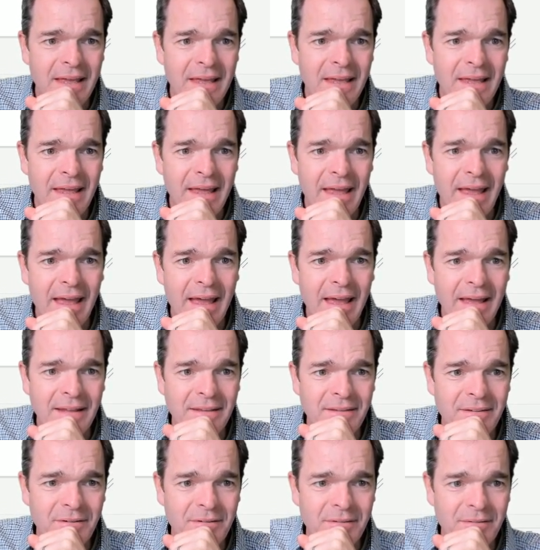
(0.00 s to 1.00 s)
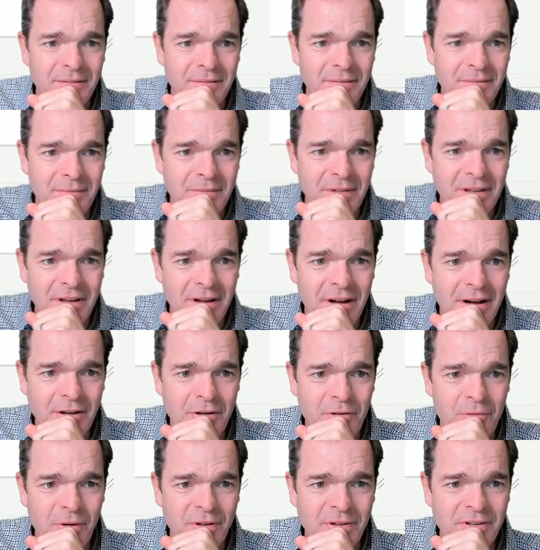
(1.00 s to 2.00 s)
And we can kind of go
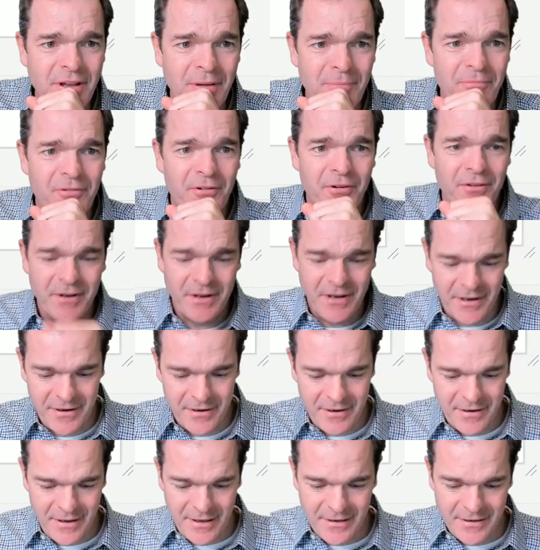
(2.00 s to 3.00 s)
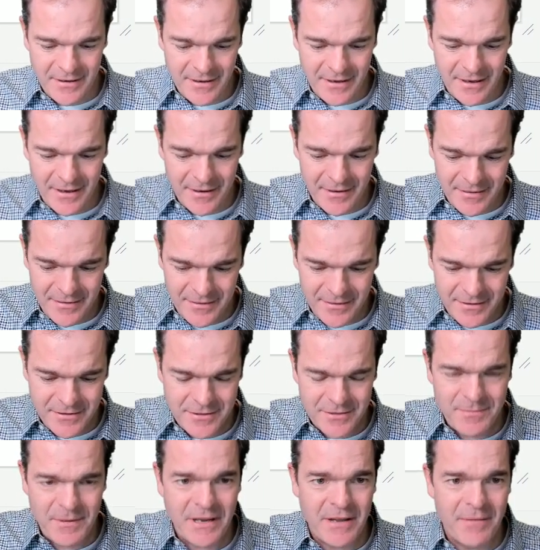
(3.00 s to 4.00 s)
one step further here and let's
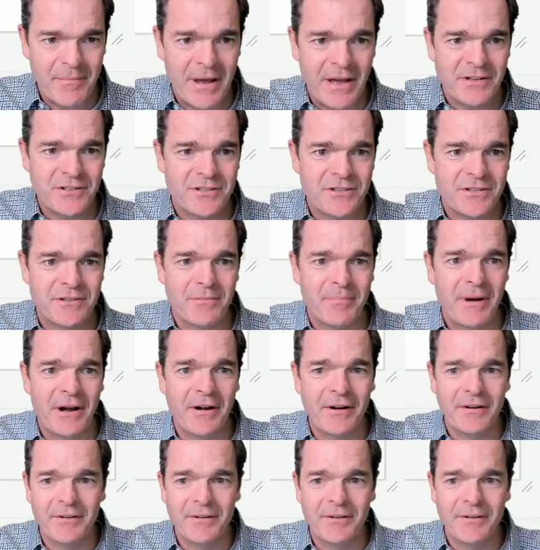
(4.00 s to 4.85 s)
just make it match the parent.